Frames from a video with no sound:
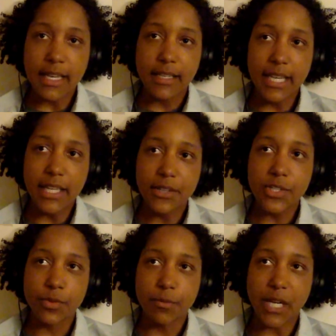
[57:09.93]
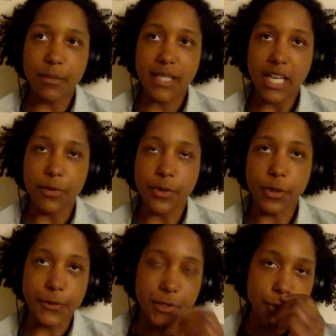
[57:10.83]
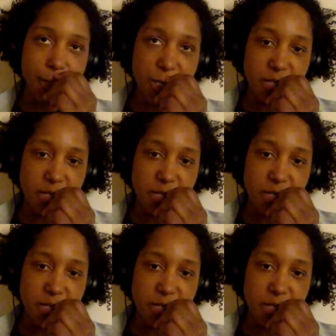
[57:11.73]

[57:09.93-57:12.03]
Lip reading: gaiters would probably help the whole situation